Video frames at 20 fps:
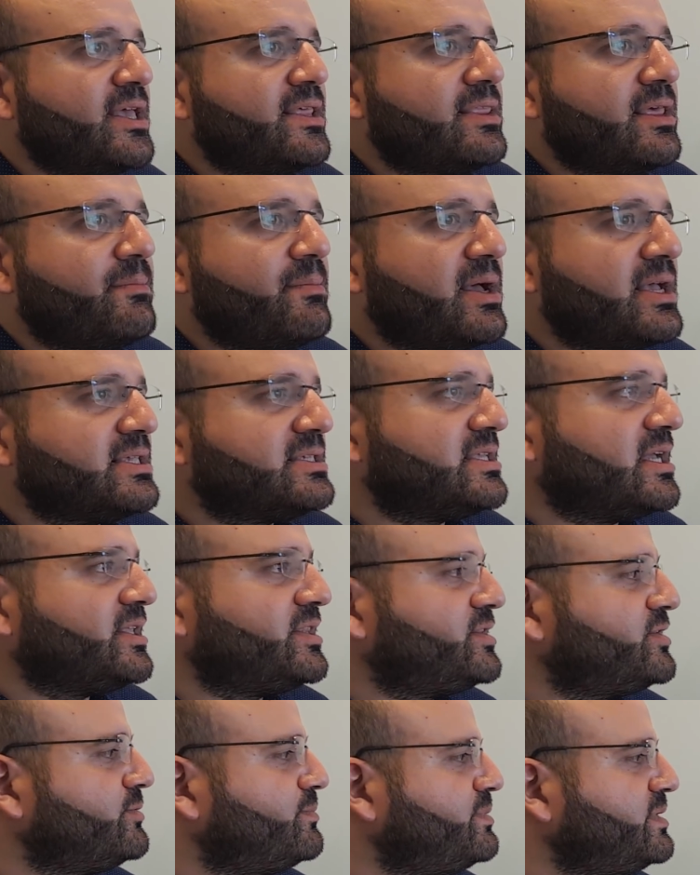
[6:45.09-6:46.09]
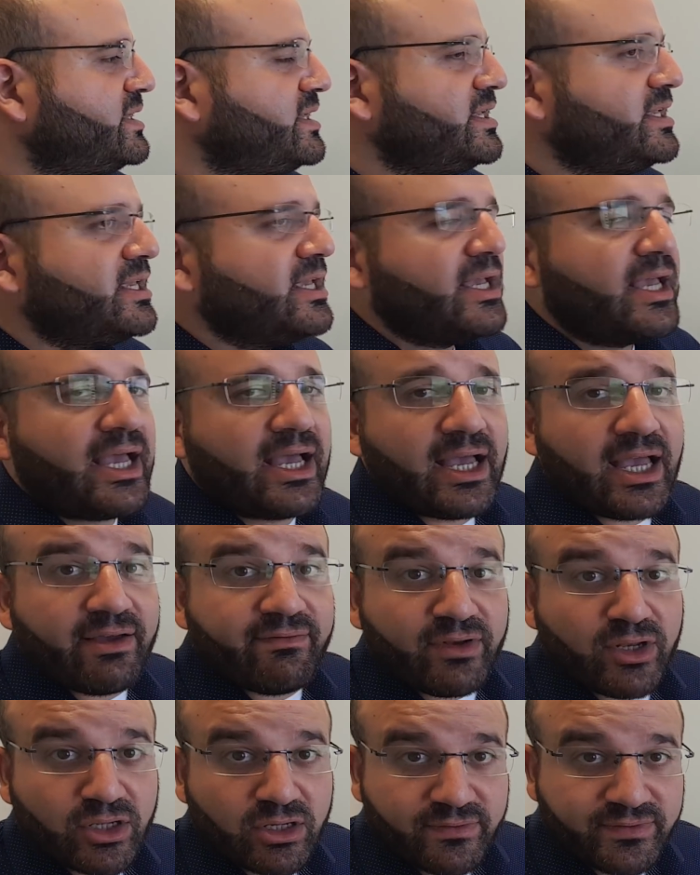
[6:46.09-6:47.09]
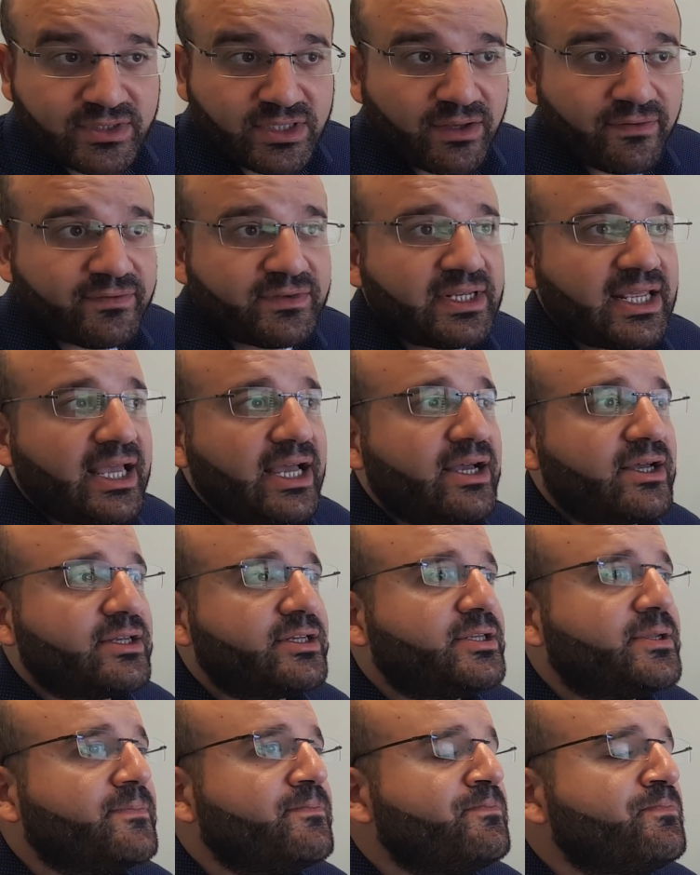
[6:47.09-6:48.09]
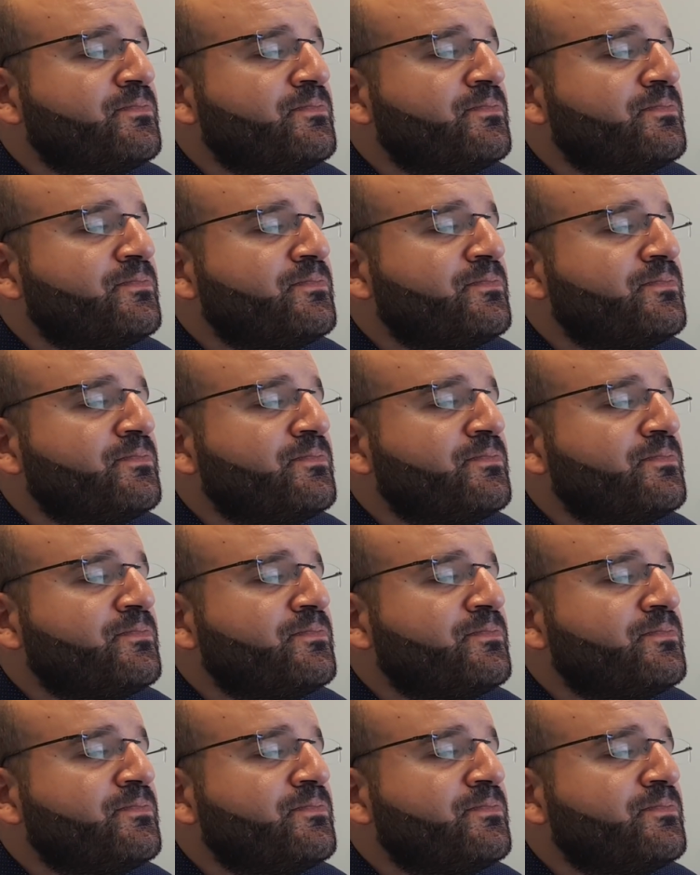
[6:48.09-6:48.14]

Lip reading: they might start to have a lot of self-doubt.